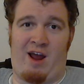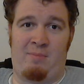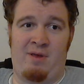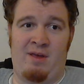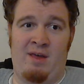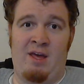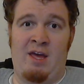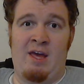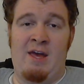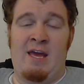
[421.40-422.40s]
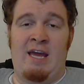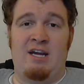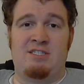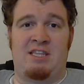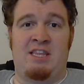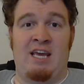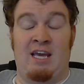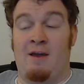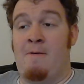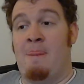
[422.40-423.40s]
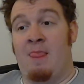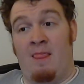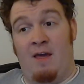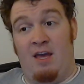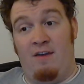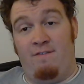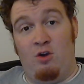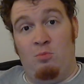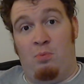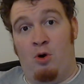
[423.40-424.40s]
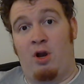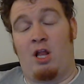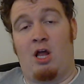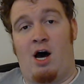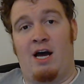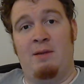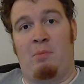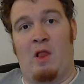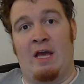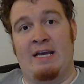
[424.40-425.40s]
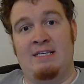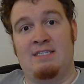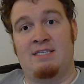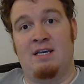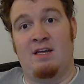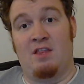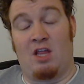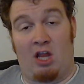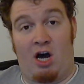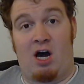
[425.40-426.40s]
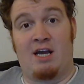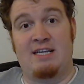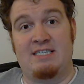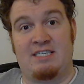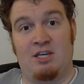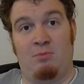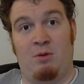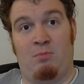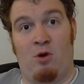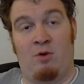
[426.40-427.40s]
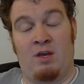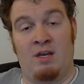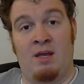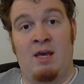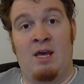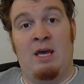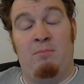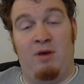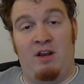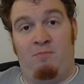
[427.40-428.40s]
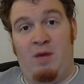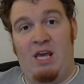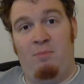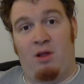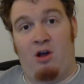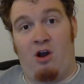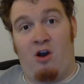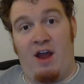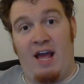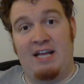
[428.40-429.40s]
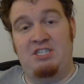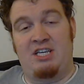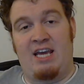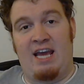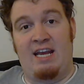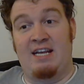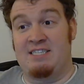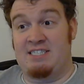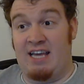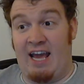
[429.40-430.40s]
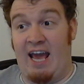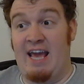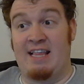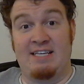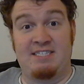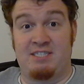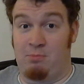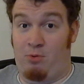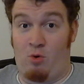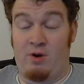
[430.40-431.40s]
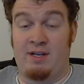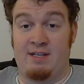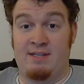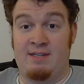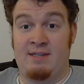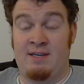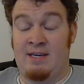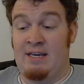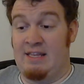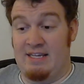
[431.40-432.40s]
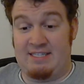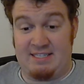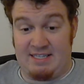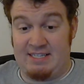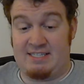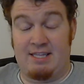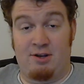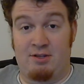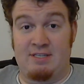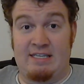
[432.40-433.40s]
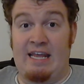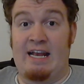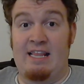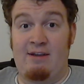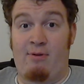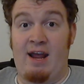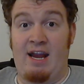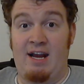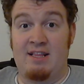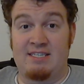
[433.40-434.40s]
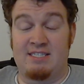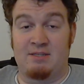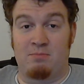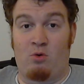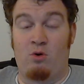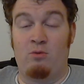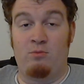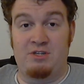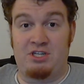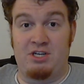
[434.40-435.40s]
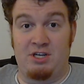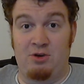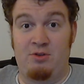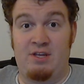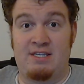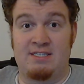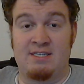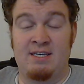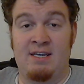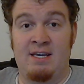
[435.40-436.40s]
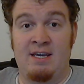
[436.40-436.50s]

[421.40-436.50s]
crap. Here's the thing: if you put a law in place, the law can still be broken. But if people are educated and say, "Hey, this is important," this this little diddly right here, this is important. We shouldn't do this